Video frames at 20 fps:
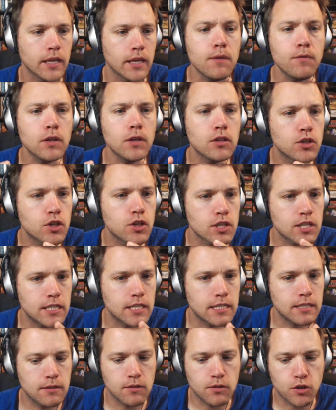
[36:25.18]
Well, even
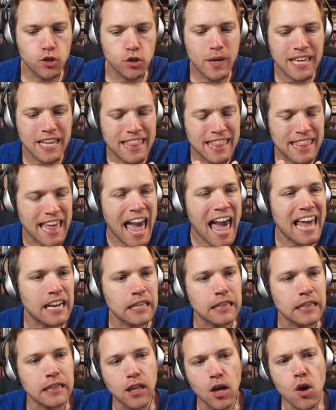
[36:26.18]
just doing
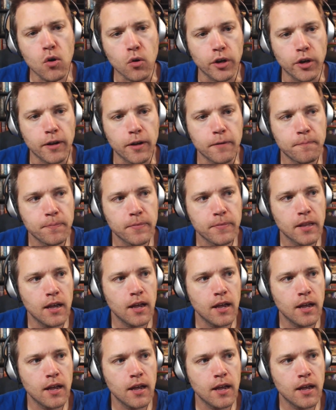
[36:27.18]
that alone,